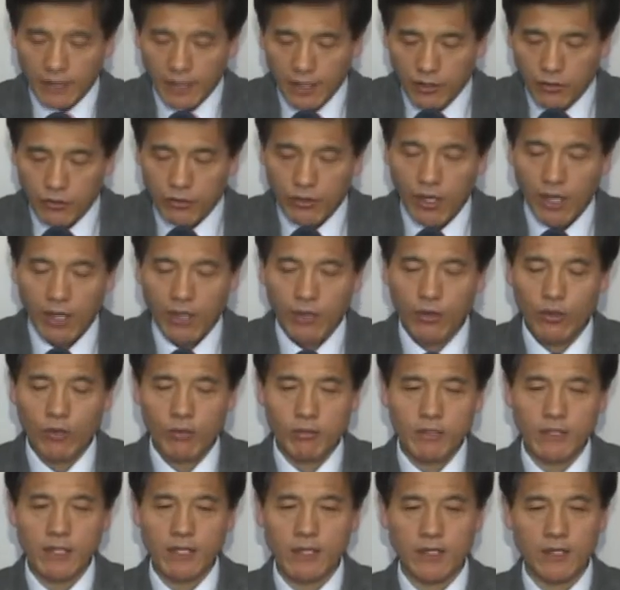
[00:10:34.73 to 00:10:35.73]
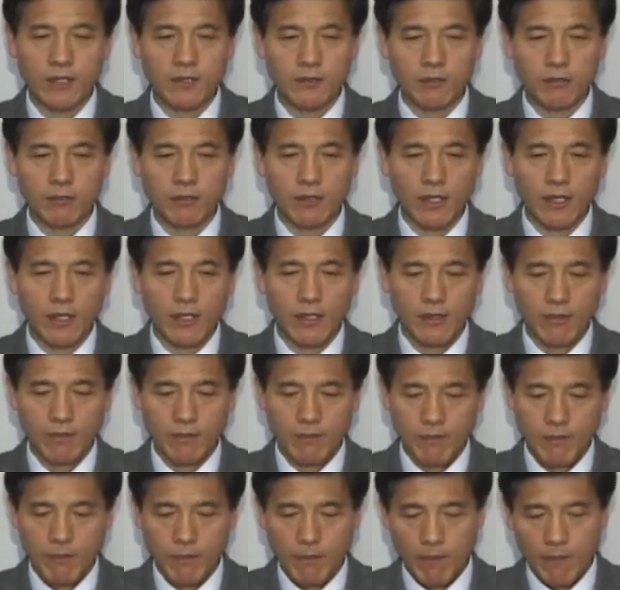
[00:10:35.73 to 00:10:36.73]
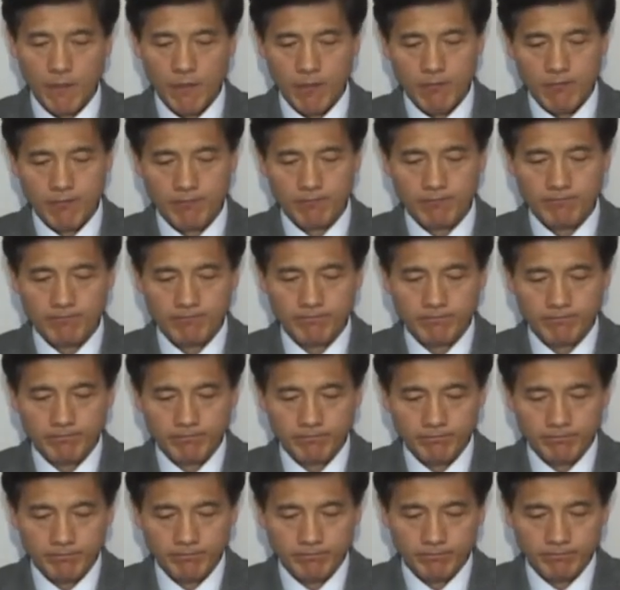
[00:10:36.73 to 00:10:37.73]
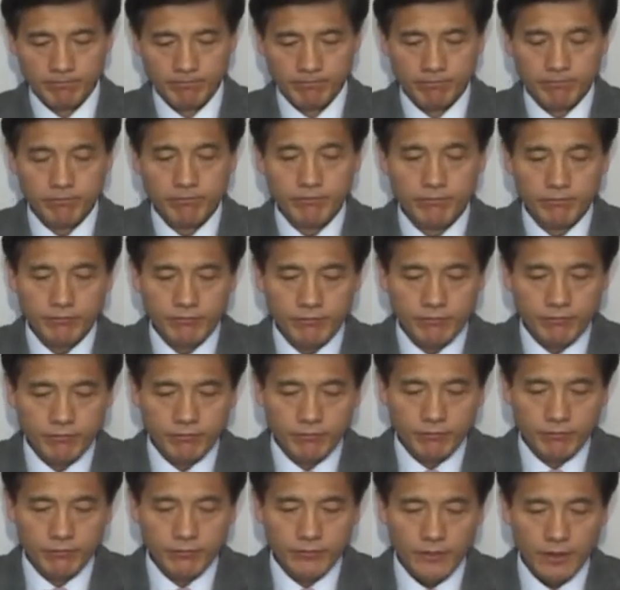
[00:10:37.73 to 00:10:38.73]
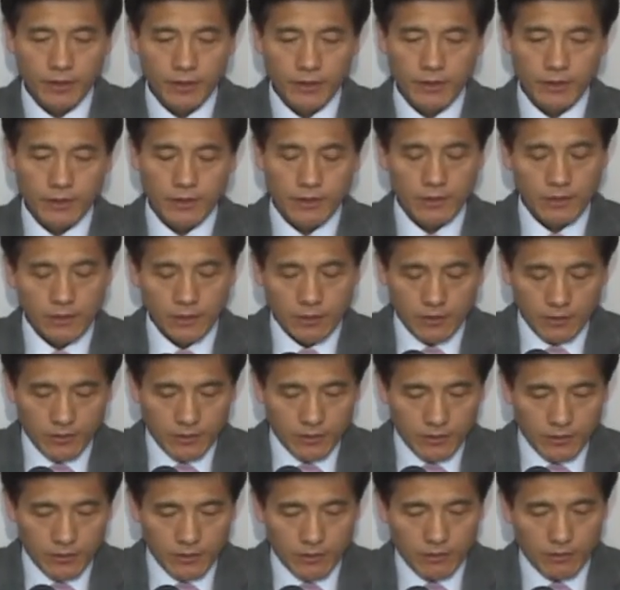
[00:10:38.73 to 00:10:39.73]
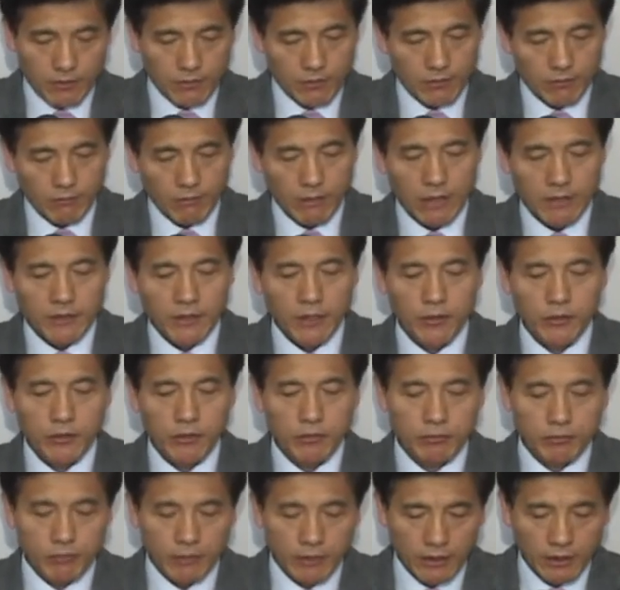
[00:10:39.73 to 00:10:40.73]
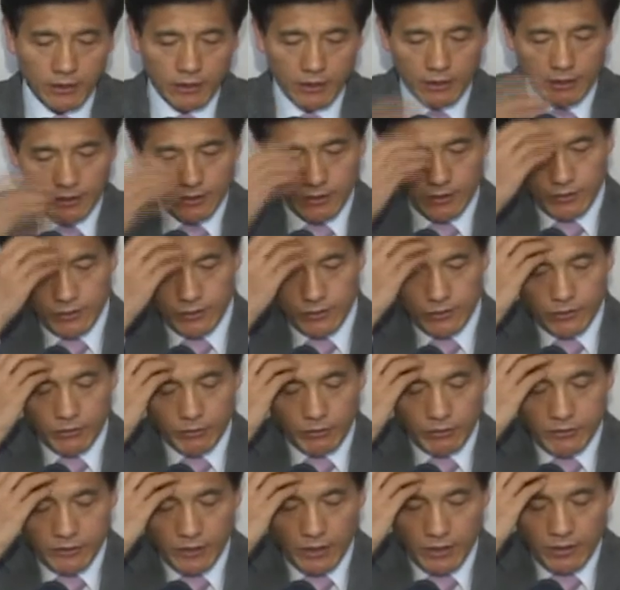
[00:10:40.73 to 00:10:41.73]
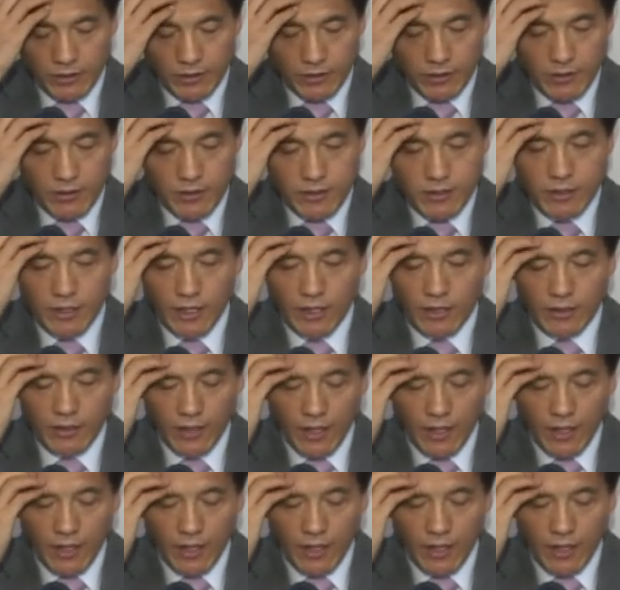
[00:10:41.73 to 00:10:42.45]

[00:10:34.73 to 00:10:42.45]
It is easy to live in dissipation because of the abundance of things.